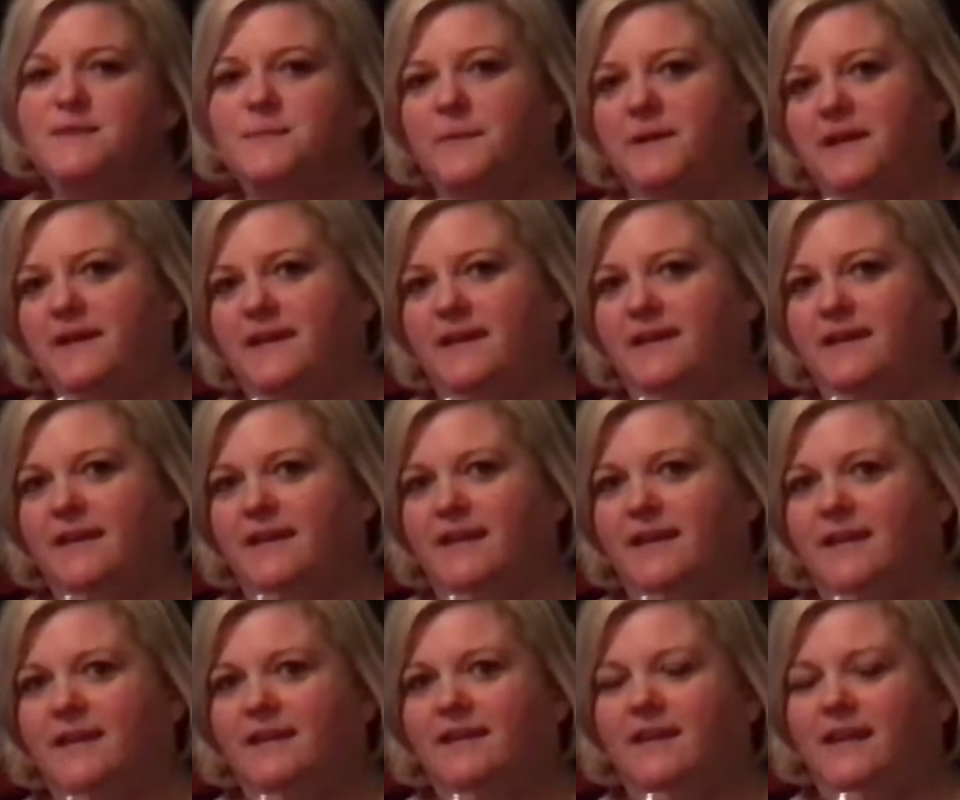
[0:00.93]
me,
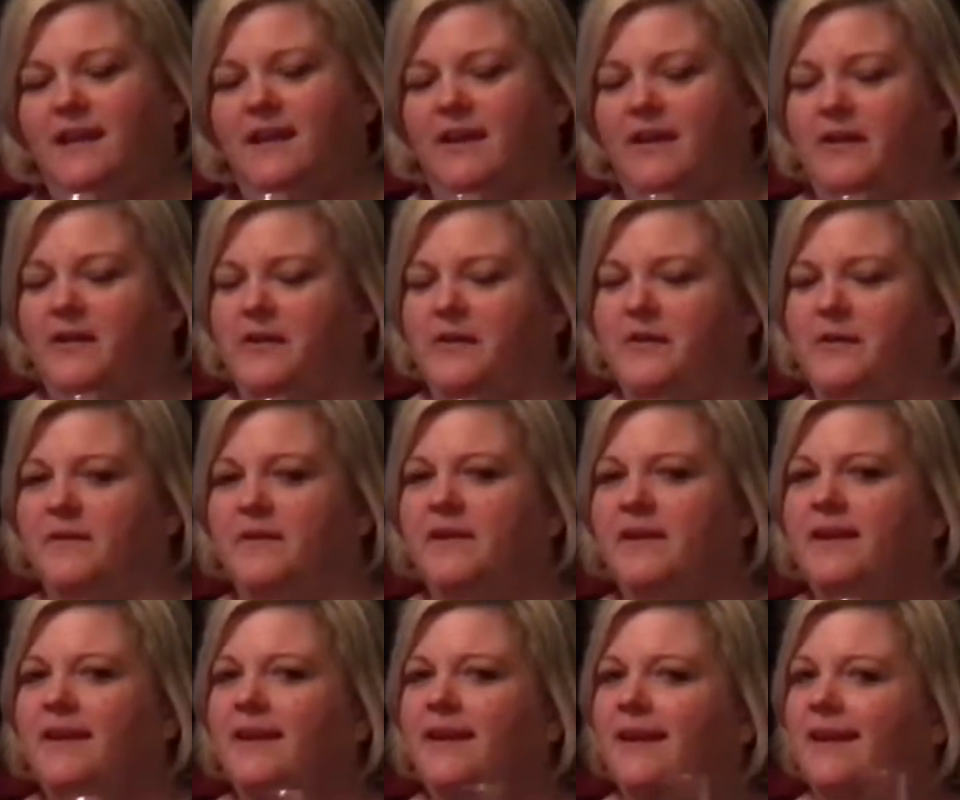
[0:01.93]
Kitty Clico.
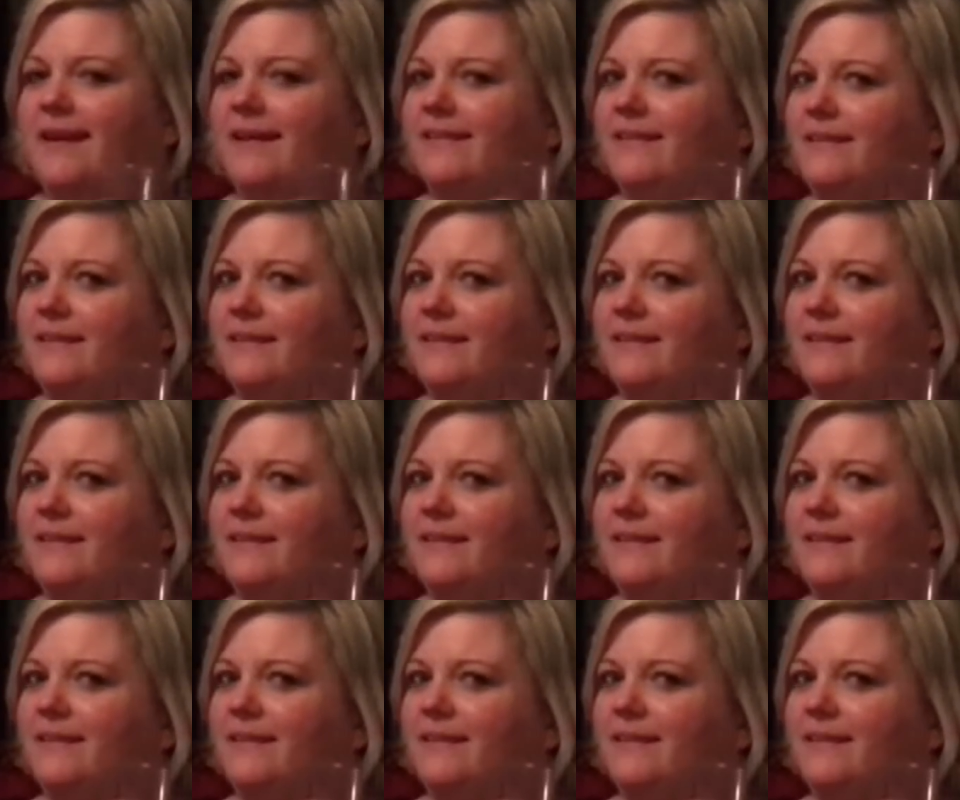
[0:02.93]
And